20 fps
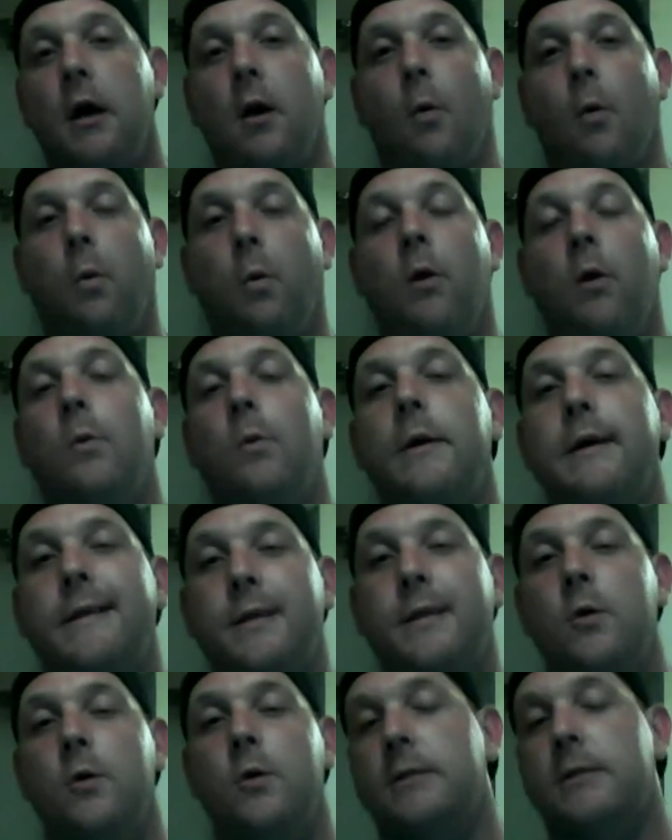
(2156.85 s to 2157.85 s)
What we
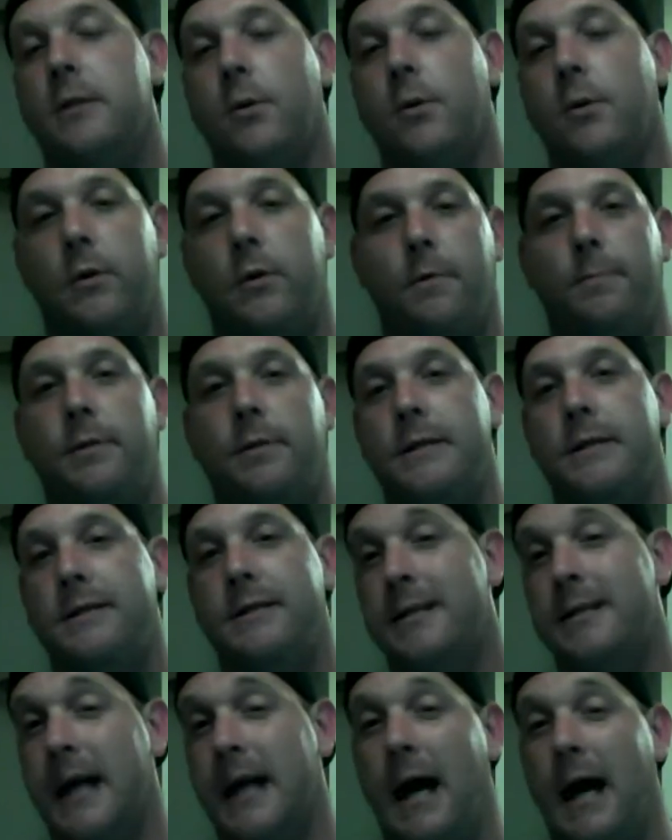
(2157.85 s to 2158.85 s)
do is a real
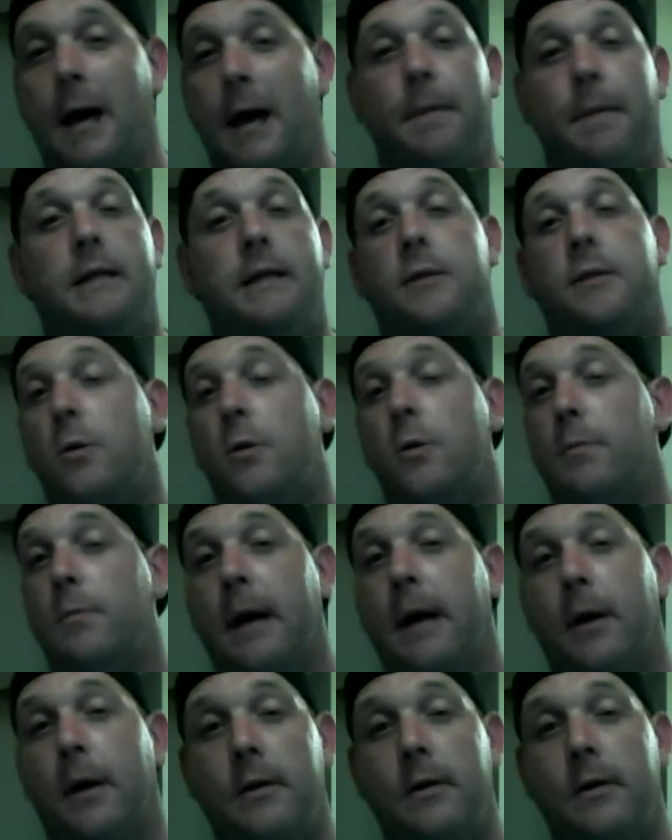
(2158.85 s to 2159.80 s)
business. iPas2 and Power